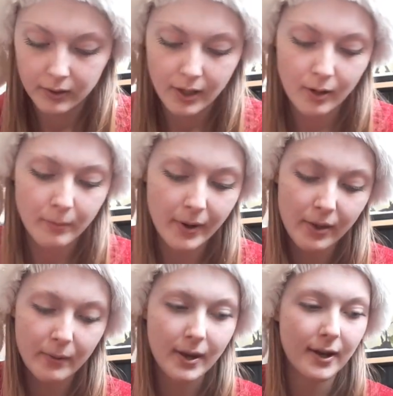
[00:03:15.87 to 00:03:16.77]
oh, by
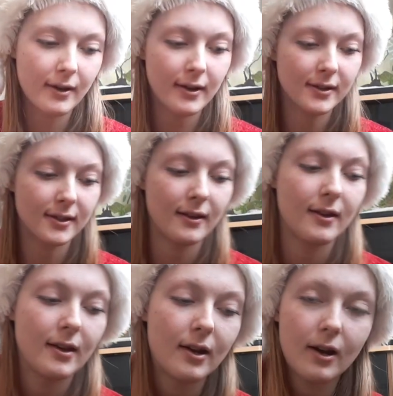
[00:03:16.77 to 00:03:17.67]
the way guys,
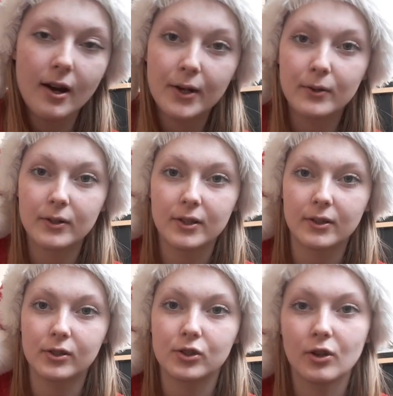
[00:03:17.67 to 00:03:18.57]
I ordered
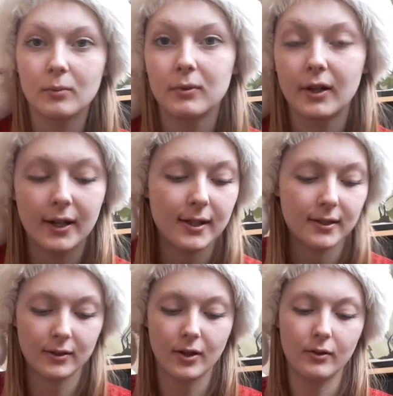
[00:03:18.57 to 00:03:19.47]
the Sugar Plug, as
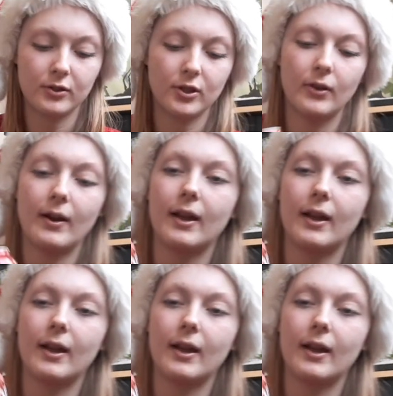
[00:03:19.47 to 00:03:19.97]
I told you,